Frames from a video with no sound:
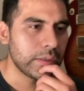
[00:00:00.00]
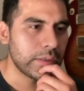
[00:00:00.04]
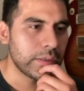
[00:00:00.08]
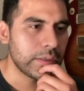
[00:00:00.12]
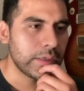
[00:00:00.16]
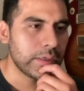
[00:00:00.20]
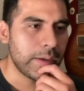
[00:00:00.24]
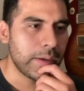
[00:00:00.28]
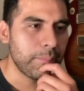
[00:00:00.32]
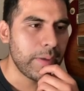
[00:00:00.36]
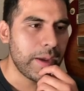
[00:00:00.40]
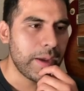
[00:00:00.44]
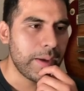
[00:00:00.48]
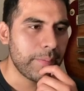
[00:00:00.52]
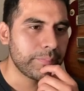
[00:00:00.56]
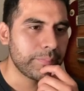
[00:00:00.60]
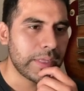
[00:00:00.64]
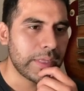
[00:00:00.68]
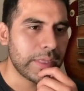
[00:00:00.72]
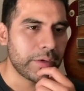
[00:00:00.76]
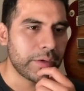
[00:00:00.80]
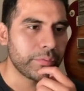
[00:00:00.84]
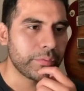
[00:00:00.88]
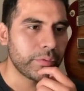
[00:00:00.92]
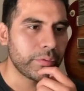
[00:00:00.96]

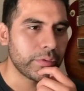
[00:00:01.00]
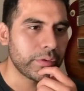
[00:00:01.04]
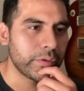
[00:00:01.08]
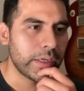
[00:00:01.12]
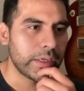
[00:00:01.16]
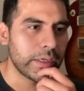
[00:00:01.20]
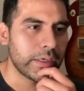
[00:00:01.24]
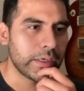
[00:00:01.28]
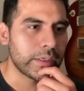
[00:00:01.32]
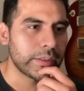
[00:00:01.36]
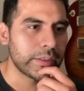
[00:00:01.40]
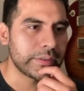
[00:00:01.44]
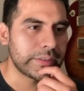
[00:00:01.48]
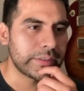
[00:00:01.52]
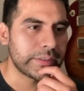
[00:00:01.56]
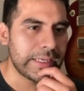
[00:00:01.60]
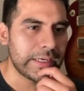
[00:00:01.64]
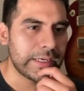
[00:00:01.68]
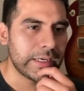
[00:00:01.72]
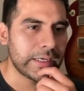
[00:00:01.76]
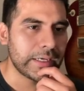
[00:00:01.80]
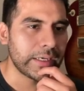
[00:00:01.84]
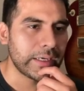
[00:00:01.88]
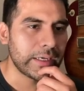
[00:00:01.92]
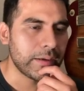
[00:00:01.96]
that
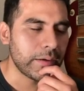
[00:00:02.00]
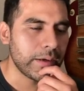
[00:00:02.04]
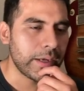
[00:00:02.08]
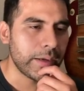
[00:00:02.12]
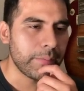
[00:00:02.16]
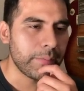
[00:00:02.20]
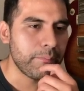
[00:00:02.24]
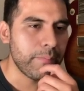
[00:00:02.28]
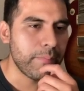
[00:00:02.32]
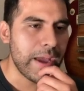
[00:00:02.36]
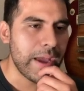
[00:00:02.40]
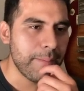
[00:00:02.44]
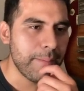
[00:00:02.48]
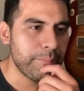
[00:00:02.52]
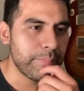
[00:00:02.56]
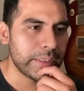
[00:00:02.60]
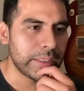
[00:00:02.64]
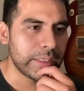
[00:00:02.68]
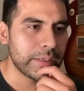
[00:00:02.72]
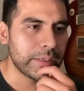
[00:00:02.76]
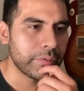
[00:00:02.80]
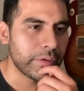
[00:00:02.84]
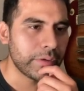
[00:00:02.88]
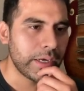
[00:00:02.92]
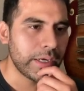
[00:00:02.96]
data. I map
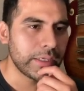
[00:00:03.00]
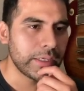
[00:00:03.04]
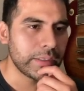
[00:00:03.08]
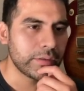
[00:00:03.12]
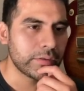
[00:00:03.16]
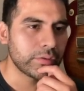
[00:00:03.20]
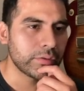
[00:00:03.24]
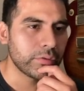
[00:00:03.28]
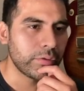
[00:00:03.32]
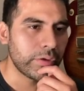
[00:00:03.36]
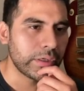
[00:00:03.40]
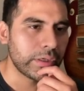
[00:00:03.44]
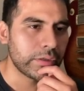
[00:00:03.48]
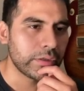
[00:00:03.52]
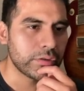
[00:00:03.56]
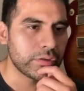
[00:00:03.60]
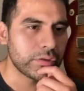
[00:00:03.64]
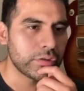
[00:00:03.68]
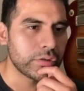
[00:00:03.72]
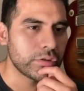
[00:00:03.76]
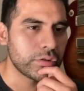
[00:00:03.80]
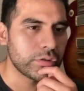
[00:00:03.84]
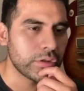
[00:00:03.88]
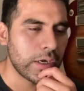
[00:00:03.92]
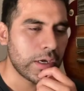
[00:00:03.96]
it, right, so it could
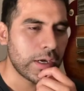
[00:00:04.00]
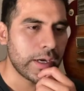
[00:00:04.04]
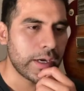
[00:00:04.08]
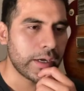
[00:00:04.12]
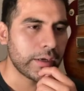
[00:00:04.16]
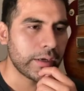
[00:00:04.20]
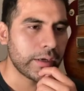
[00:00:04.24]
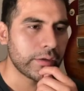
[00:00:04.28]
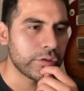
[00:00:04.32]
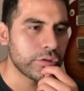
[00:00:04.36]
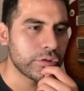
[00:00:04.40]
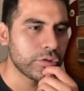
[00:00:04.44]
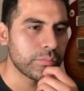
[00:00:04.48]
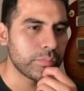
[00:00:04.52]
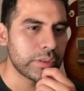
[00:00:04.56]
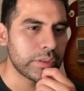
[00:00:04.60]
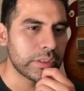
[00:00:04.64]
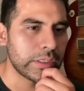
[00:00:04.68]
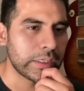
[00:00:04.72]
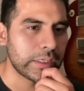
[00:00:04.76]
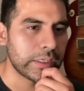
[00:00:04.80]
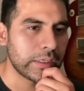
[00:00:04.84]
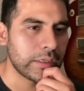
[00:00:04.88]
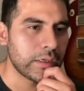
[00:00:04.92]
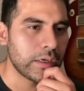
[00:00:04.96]
show me the
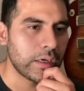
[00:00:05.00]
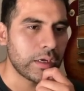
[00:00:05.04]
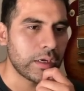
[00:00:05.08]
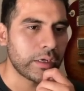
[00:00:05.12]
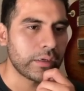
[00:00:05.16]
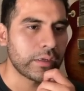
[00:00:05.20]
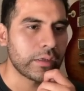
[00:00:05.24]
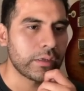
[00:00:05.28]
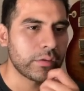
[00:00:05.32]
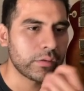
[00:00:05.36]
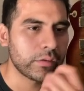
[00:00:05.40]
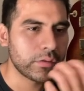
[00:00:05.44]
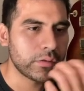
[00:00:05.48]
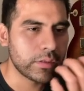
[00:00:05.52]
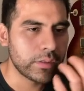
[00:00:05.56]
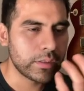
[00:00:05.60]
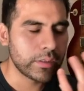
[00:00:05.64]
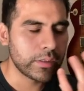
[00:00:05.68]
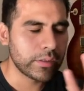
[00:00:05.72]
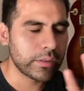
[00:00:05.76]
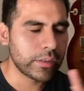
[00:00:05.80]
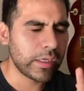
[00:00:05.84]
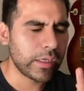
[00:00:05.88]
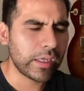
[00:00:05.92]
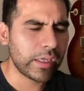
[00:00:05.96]

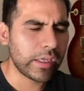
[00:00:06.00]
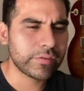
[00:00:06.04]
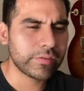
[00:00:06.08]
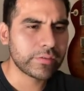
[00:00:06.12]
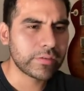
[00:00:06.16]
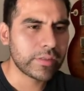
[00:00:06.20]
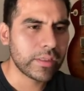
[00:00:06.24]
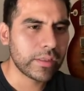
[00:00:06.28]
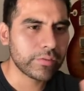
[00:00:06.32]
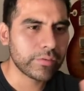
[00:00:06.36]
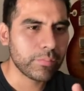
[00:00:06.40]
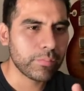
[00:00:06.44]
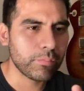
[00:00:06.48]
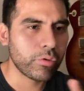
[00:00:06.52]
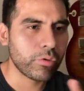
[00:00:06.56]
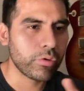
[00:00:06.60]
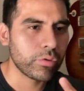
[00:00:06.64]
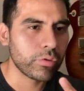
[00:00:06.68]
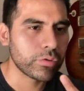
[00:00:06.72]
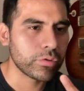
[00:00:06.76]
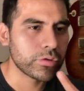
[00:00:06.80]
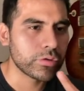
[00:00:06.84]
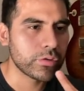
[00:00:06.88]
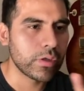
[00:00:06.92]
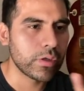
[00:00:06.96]

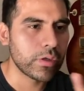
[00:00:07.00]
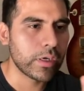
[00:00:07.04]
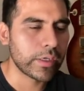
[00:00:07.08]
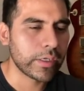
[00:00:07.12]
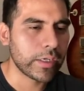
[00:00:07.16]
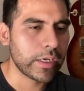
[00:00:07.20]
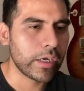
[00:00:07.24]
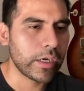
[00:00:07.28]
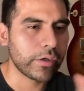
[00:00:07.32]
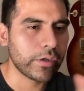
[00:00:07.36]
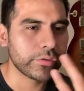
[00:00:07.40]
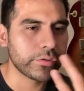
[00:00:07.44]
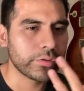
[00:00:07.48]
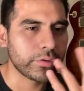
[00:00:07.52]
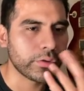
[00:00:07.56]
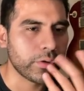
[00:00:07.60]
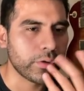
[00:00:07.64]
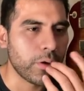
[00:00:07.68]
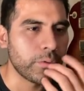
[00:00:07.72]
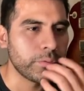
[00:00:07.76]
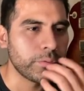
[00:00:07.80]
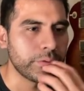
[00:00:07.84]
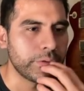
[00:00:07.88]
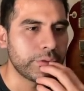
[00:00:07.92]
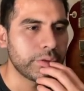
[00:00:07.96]
hexadecimal character
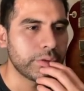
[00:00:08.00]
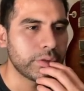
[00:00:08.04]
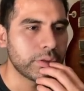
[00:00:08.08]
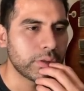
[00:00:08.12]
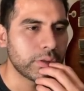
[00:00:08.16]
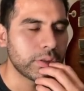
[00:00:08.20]
codes.